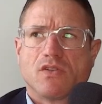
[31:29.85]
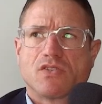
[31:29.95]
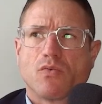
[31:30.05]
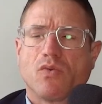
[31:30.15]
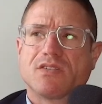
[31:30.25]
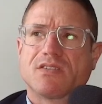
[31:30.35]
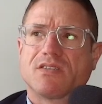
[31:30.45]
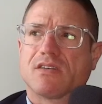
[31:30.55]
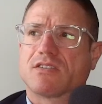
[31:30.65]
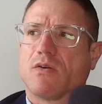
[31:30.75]

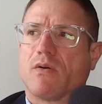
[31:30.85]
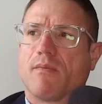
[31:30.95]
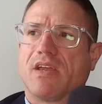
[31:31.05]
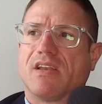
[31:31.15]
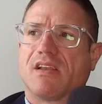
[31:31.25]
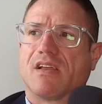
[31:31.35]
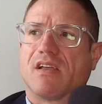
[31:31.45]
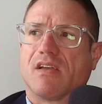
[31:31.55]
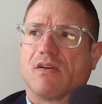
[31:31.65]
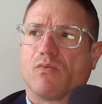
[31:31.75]
So I mean,
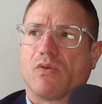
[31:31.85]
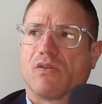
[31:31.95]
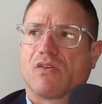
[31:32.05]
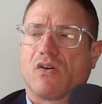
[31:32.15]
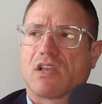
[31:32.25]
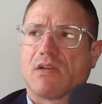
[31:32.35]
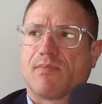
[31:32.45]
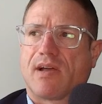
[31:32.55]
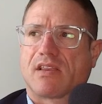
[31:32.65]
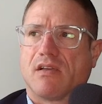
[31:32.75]
we talked
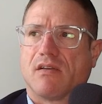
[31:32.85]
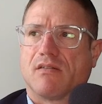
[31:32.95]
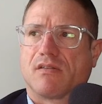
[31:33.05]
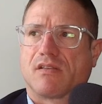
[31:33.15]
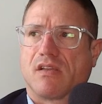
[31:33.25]
about the